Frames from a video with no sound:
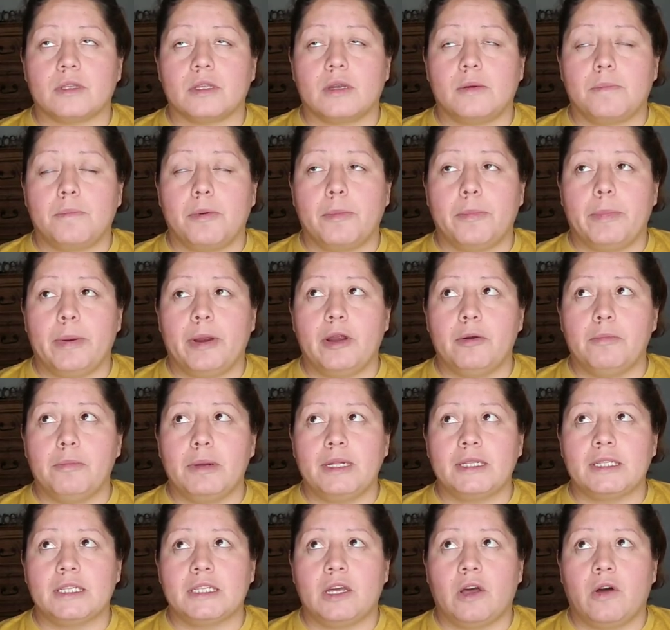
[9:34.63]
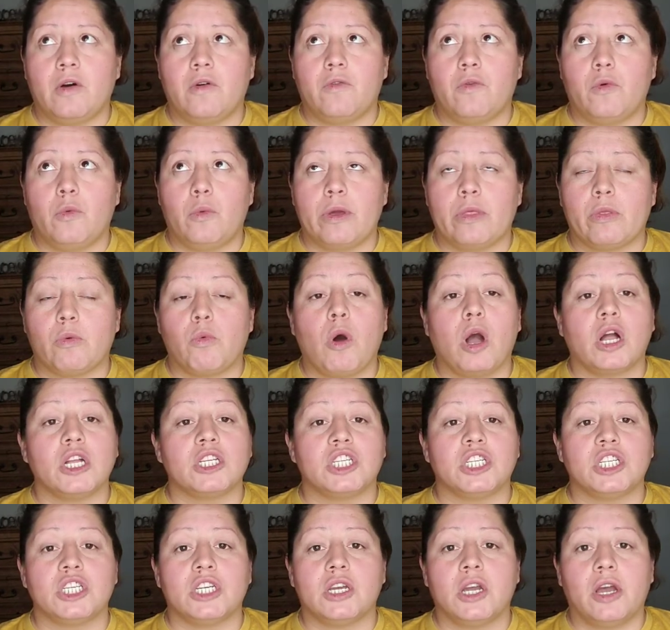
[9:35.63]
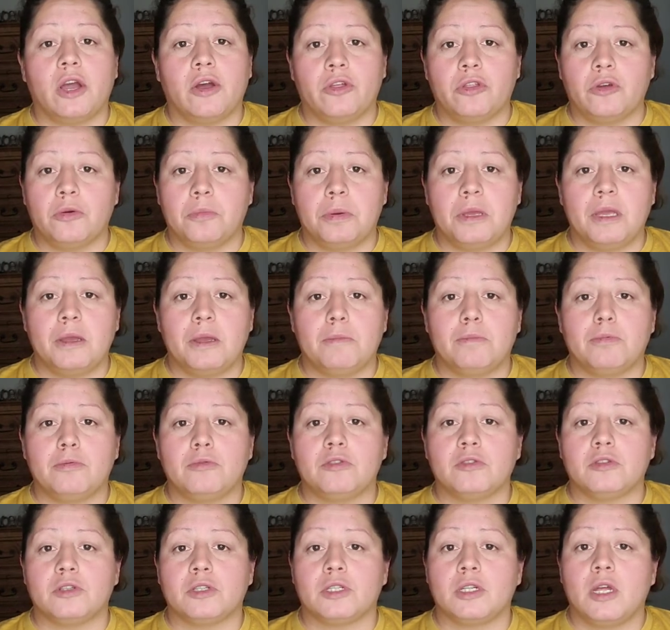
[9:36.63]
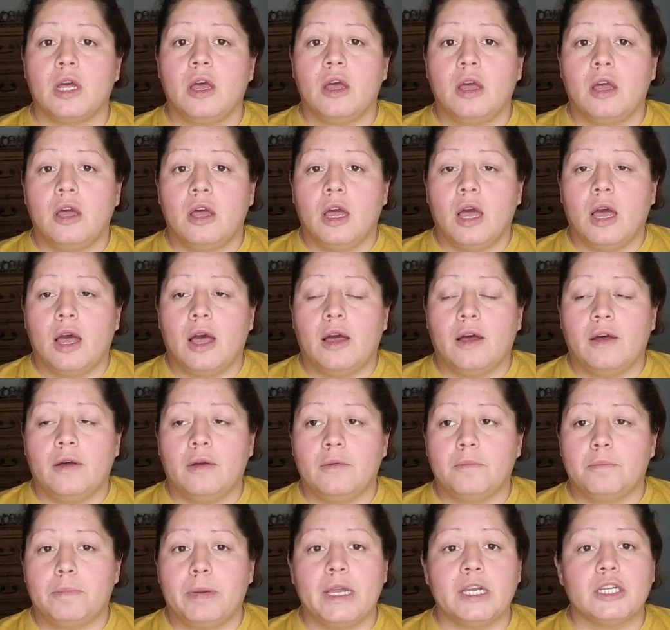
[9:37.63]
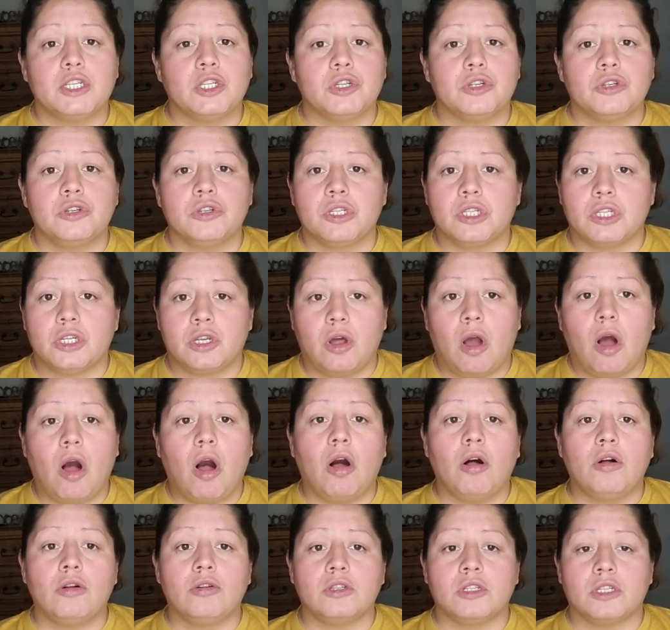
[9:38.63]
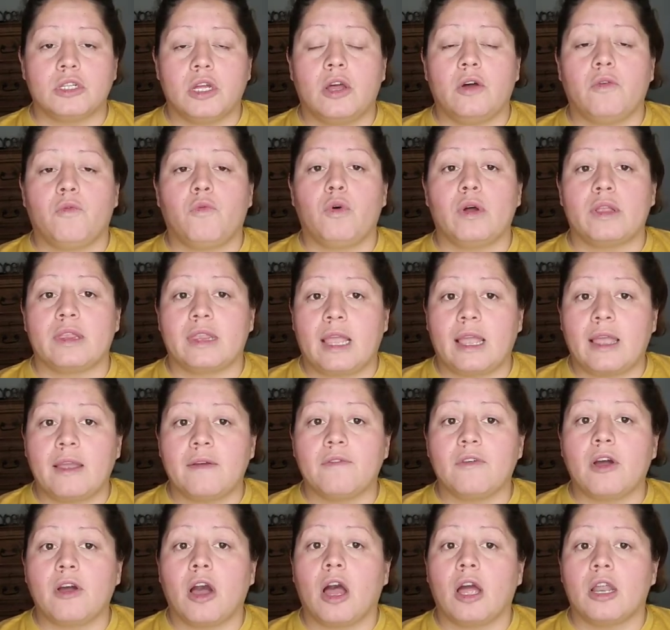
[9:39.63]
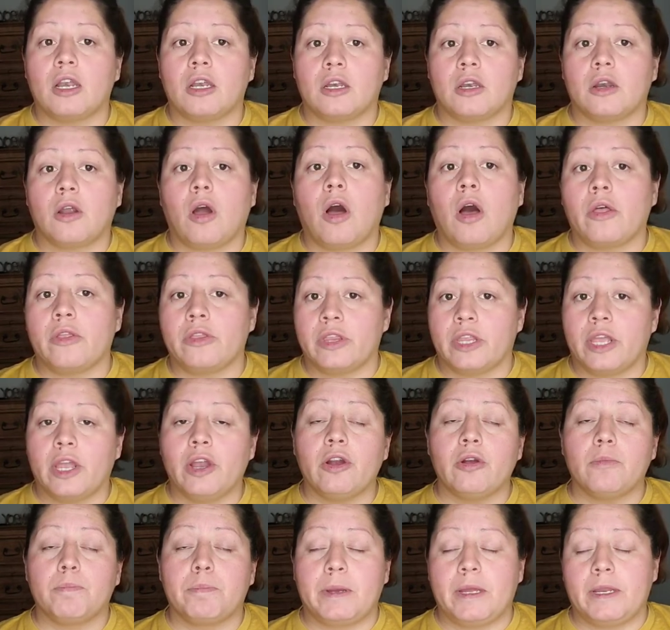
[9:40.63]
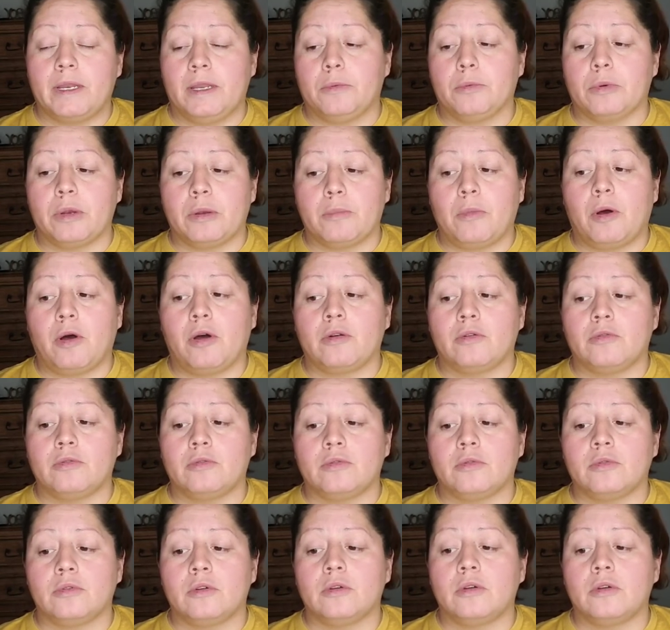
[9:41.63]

prepared myself with watching other people's pictures and hauls of what they've gotten on their penny remodel.